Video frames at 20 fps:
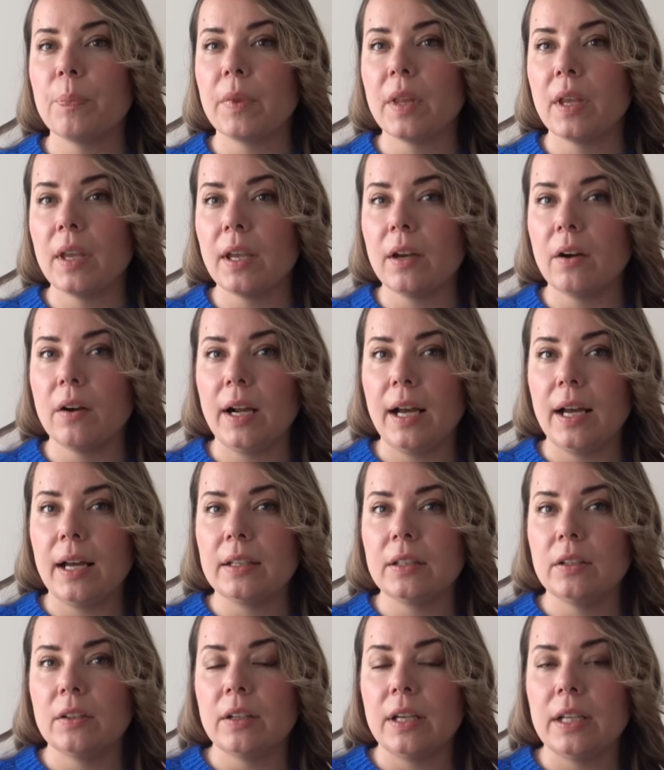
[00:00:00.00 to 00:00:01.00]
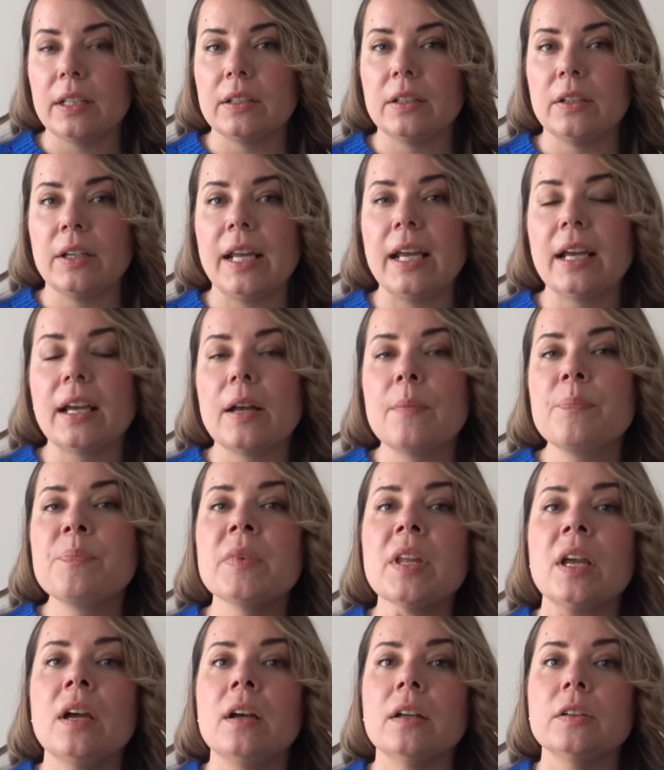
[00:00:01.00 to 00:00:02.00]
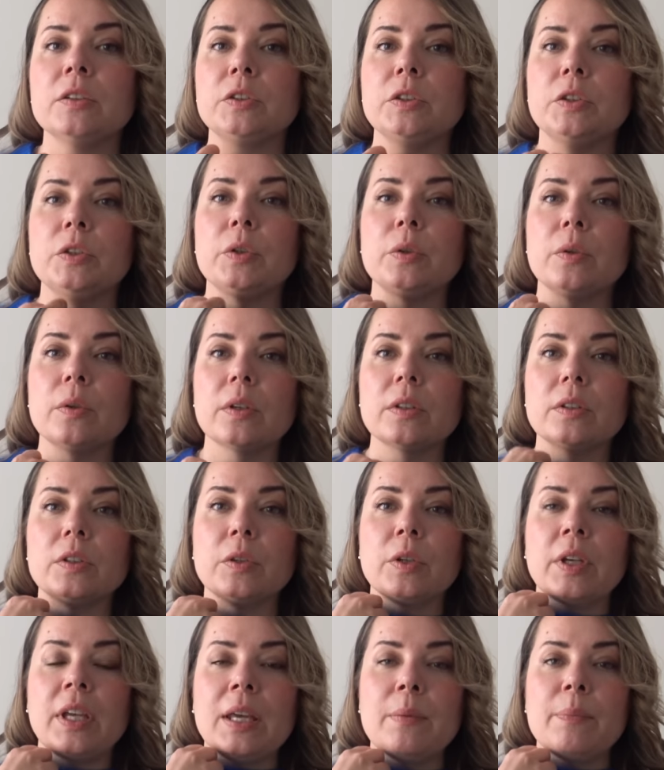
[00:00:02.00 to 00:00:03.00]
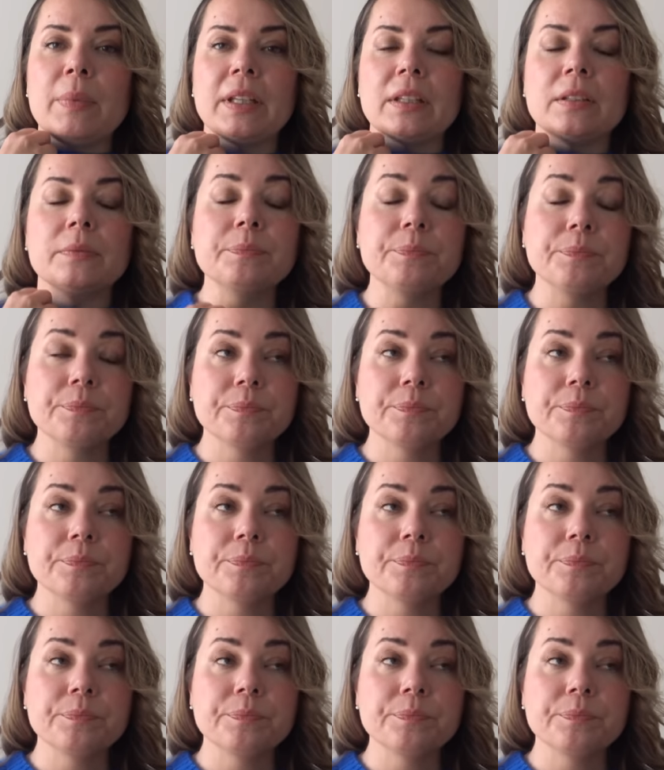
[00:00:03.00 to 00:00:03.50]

here at the neck to keep it